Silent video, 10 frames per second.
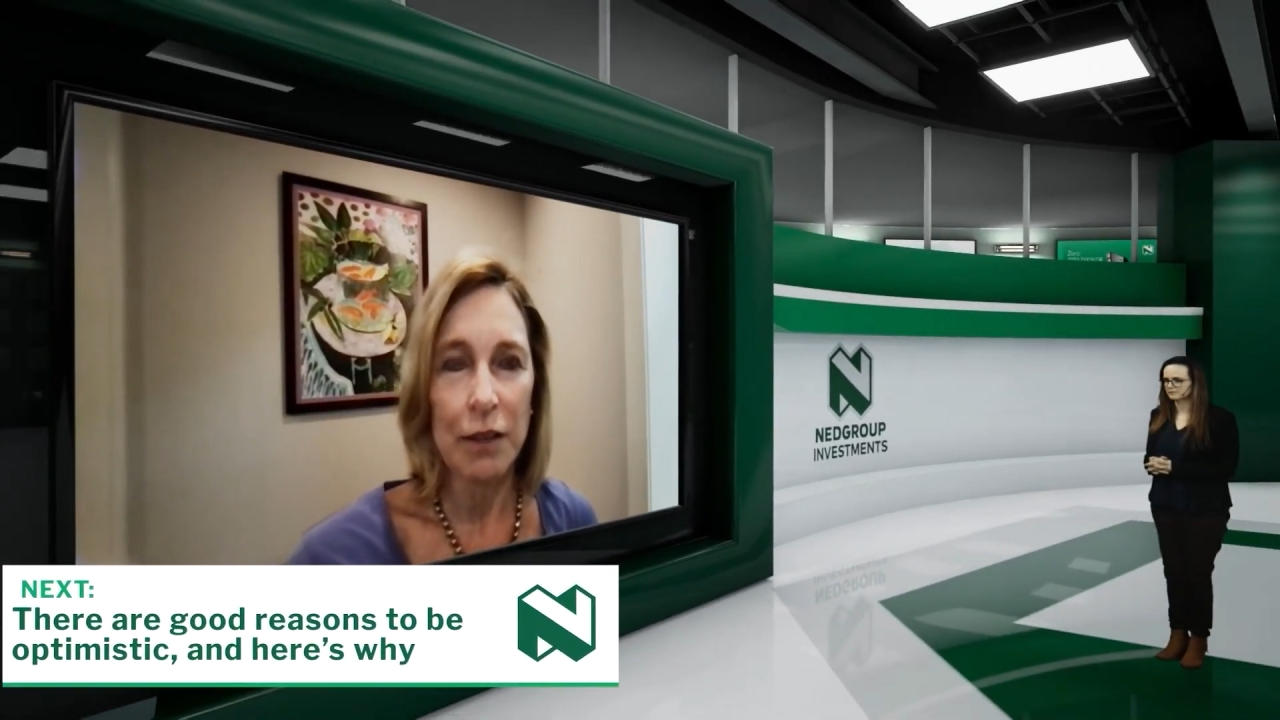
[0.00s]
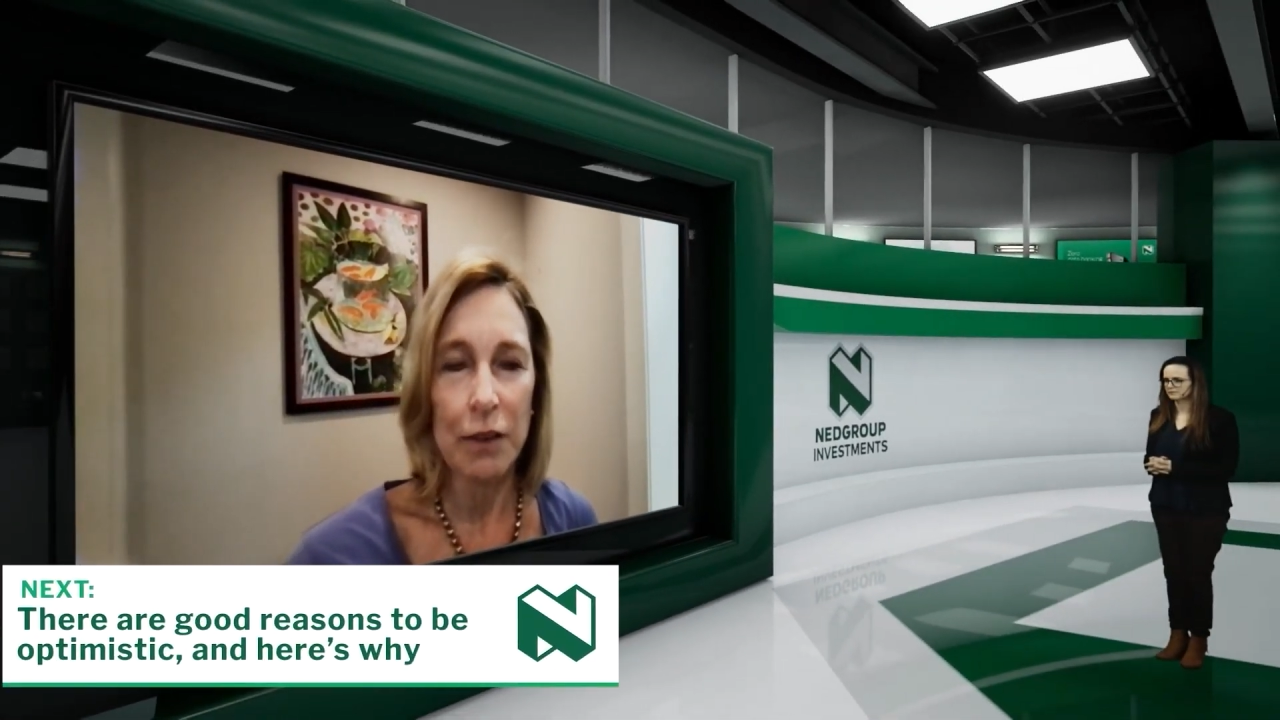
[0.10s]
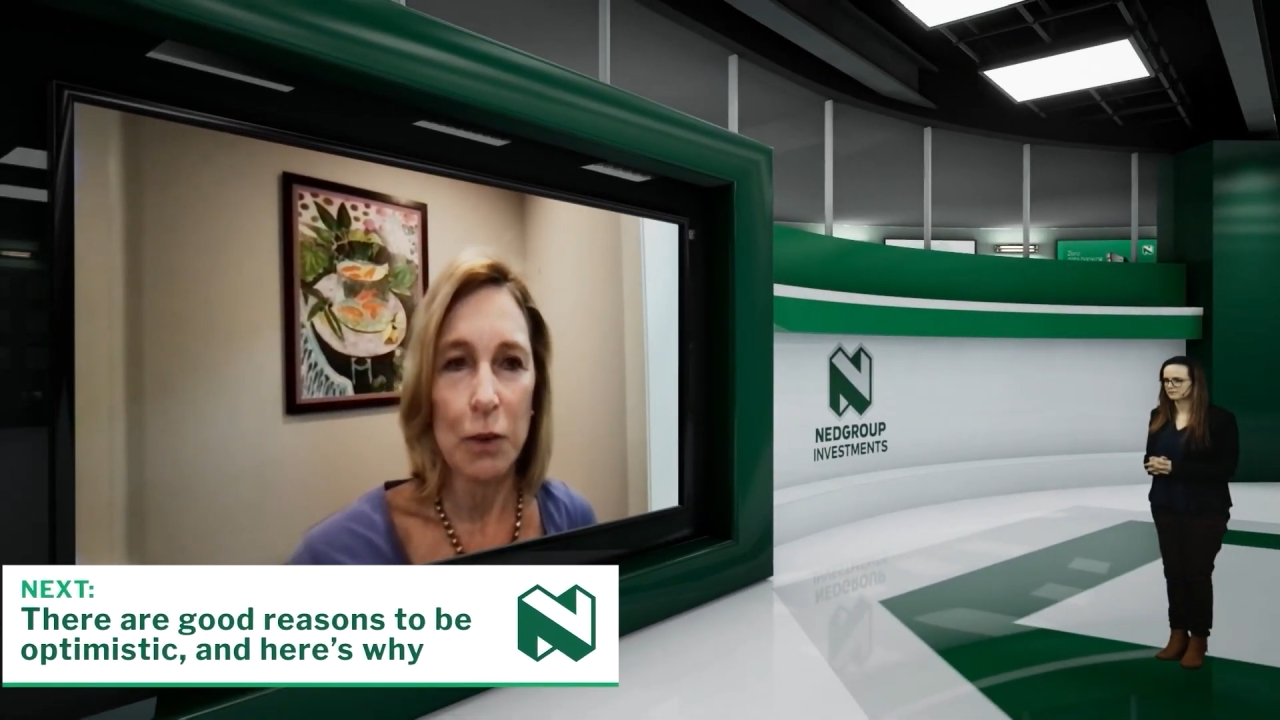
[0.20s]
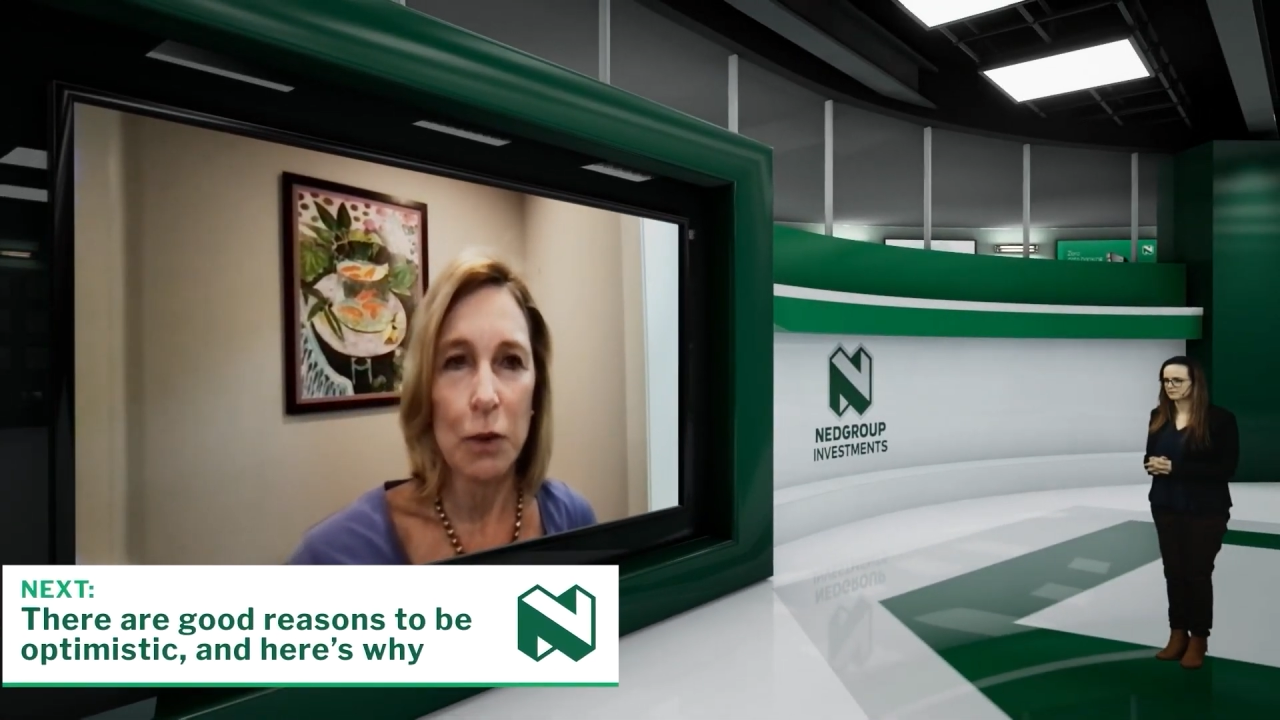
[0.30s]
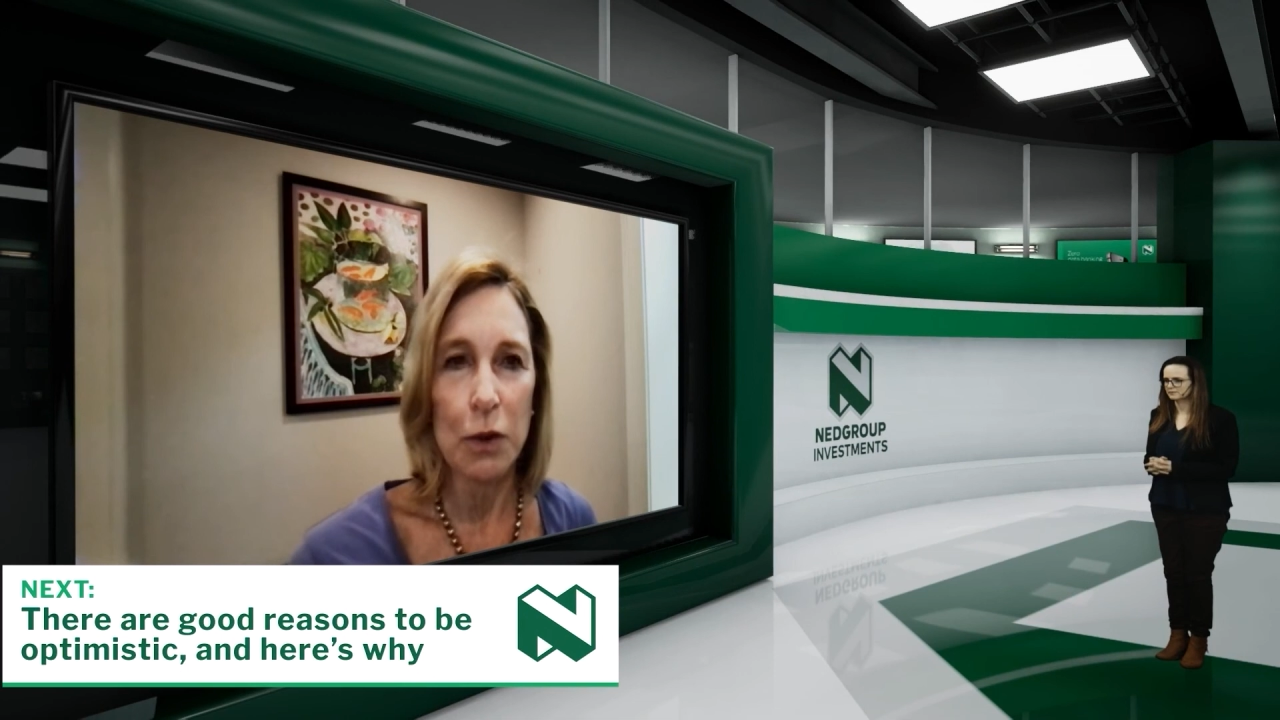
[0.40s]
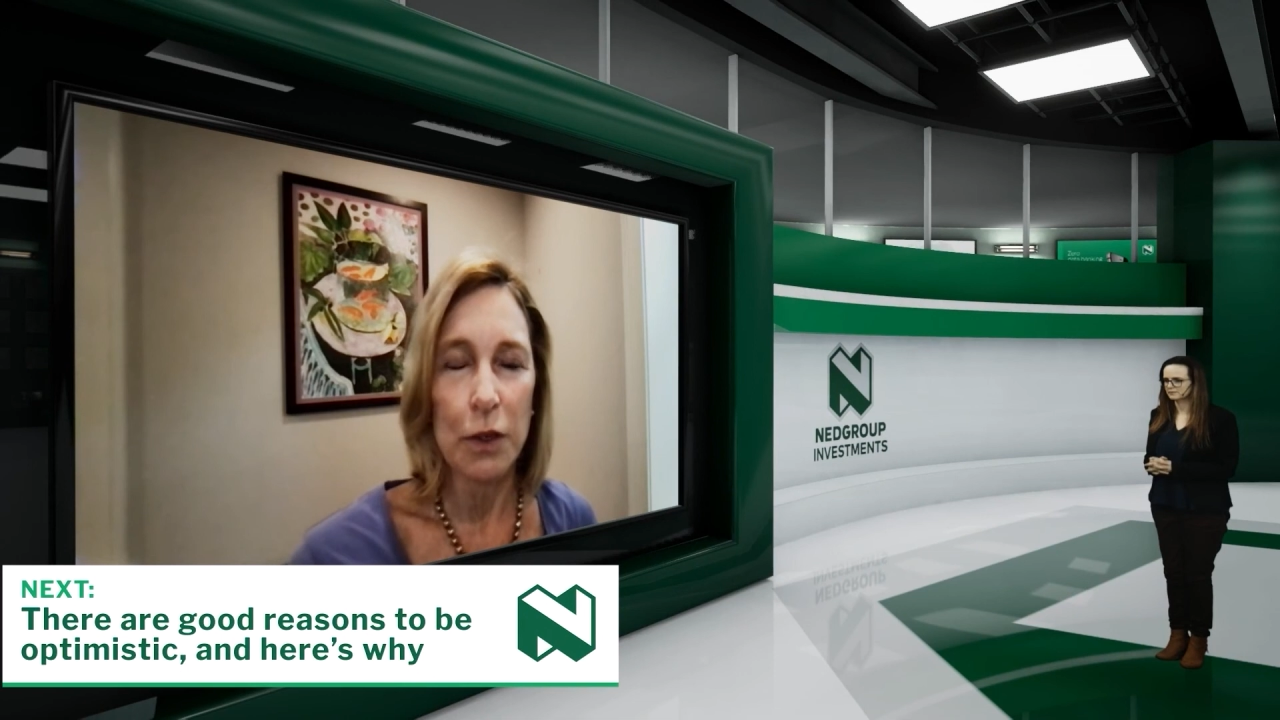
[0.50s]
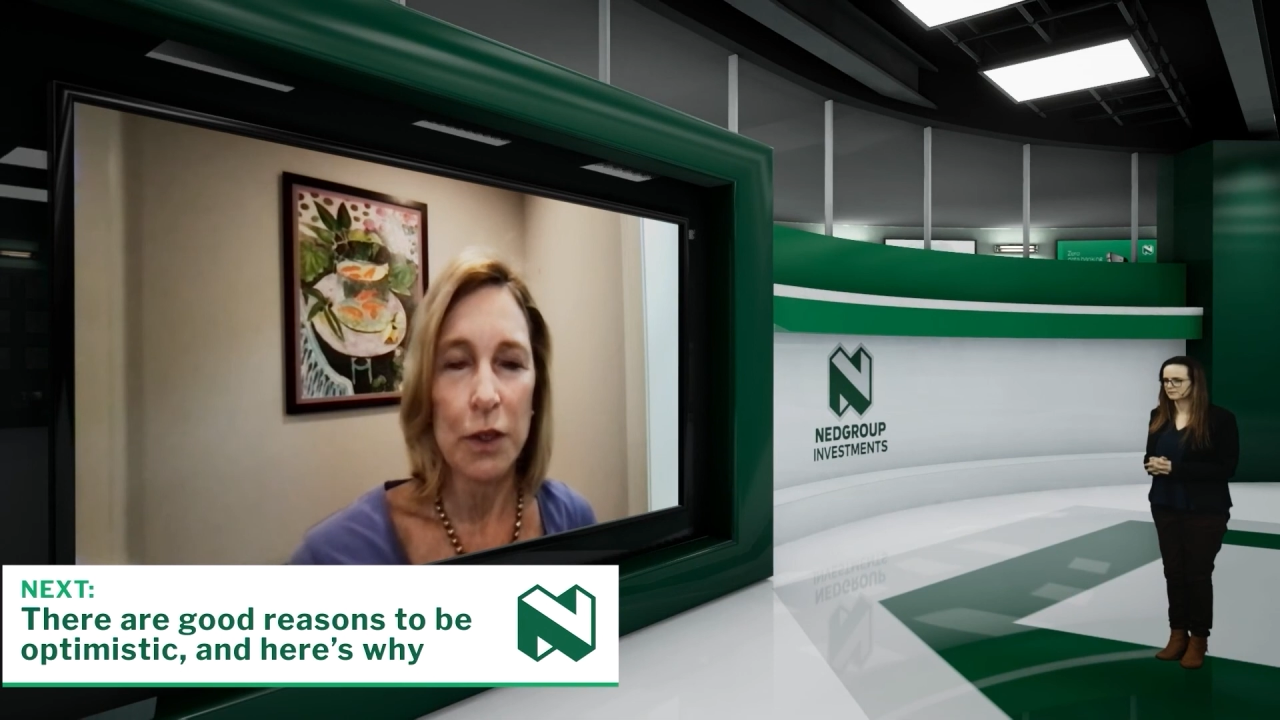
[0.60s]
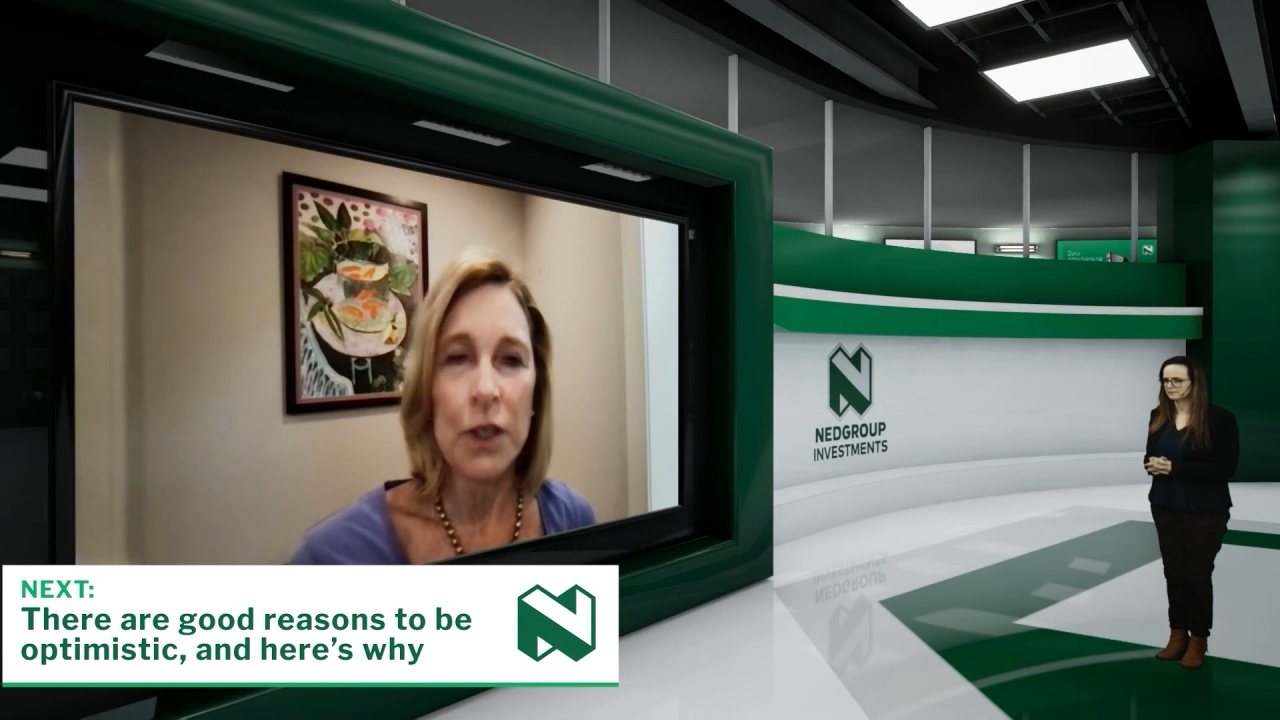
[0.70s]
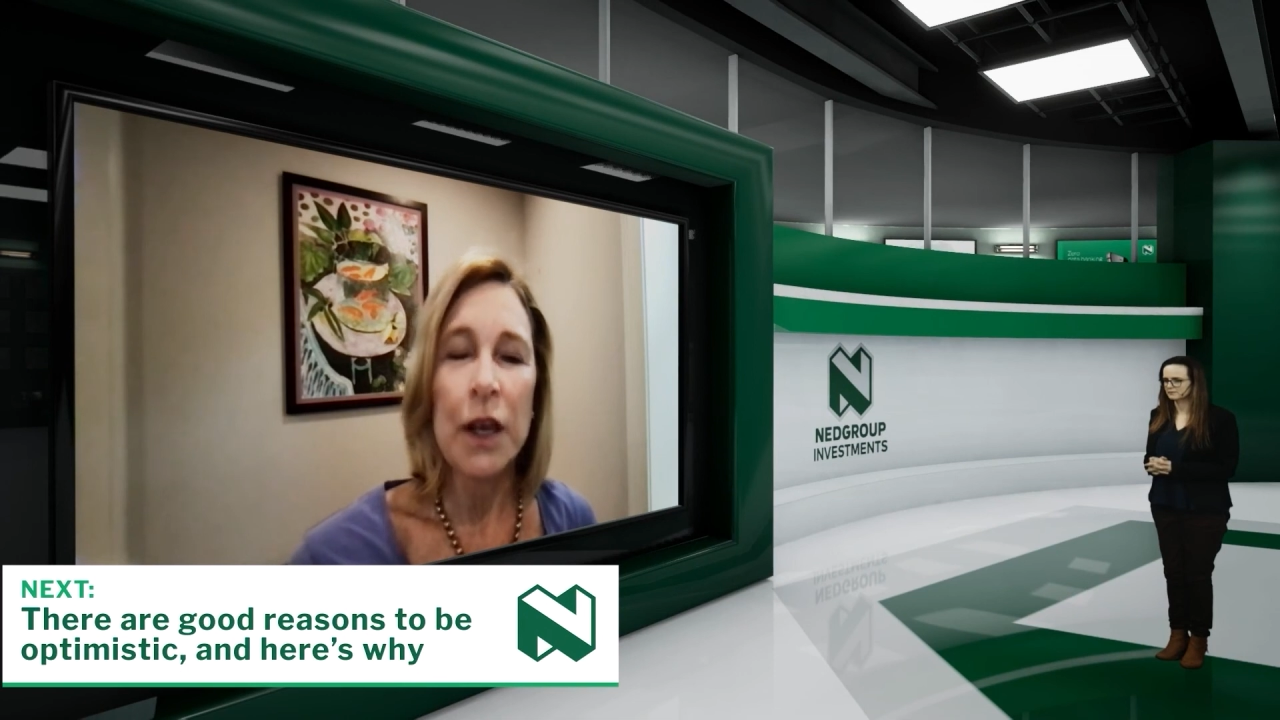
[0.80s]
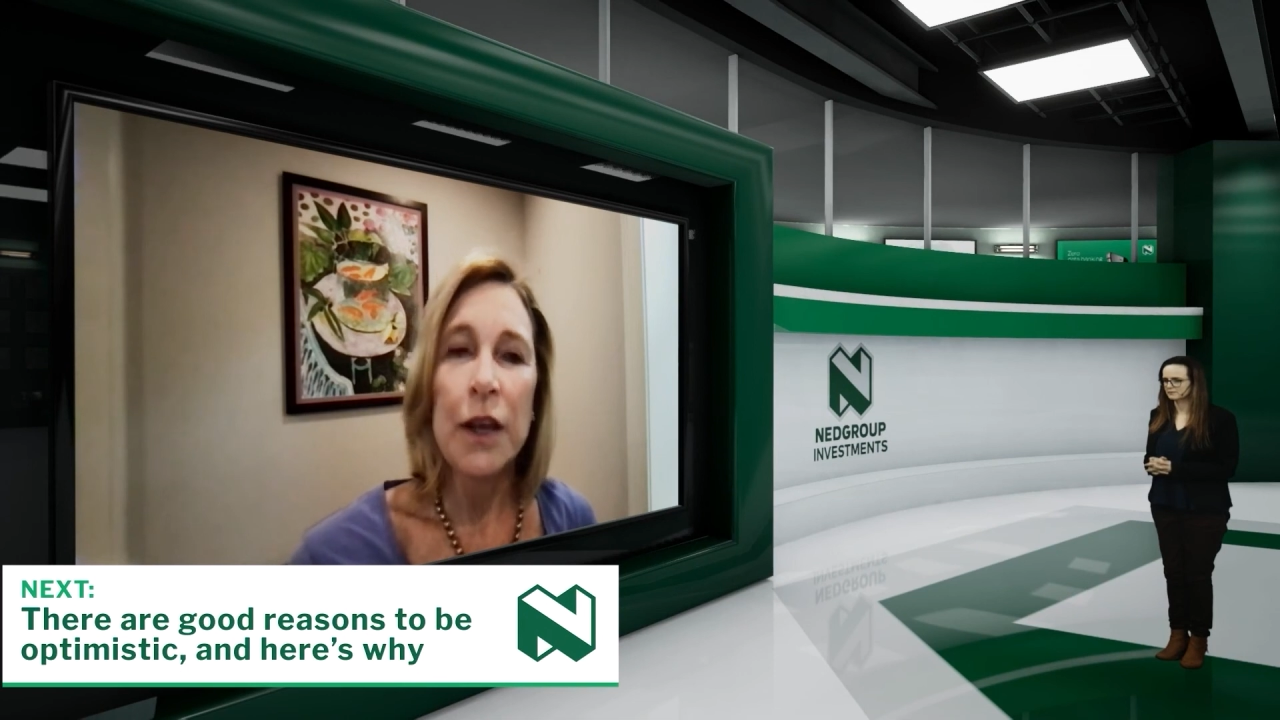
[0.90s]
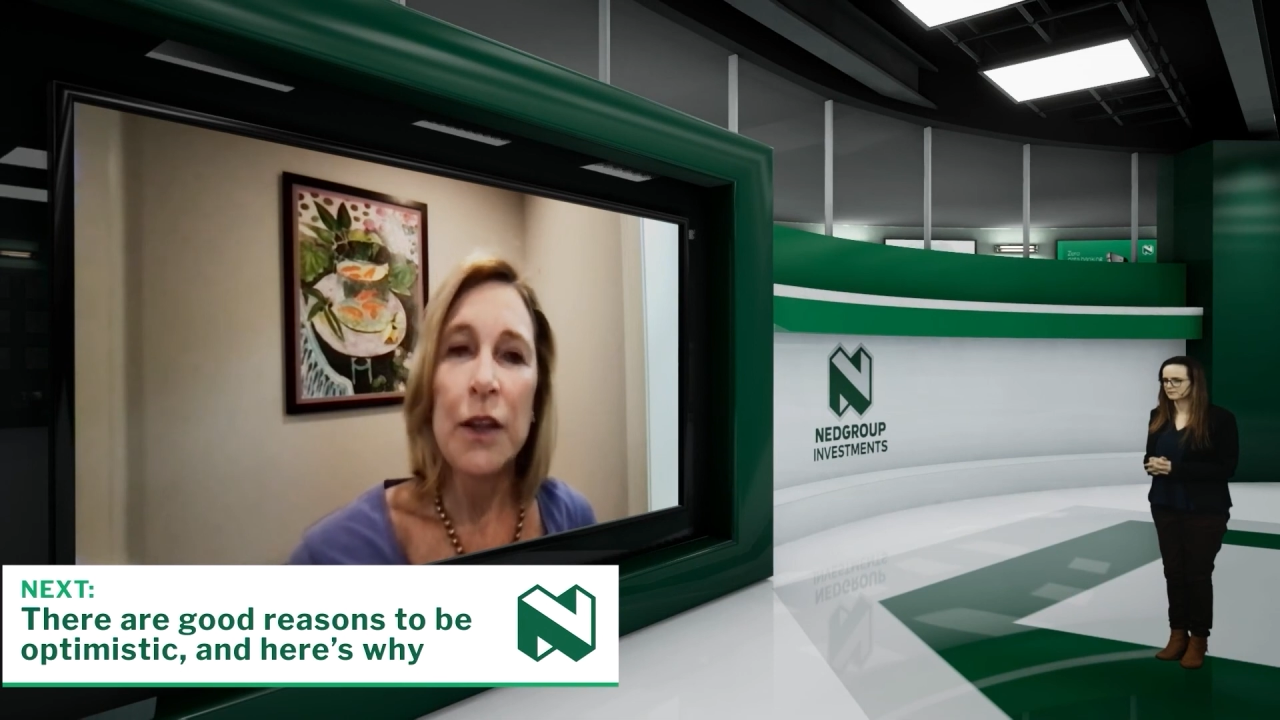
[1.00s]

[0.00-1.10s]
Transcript: rewards,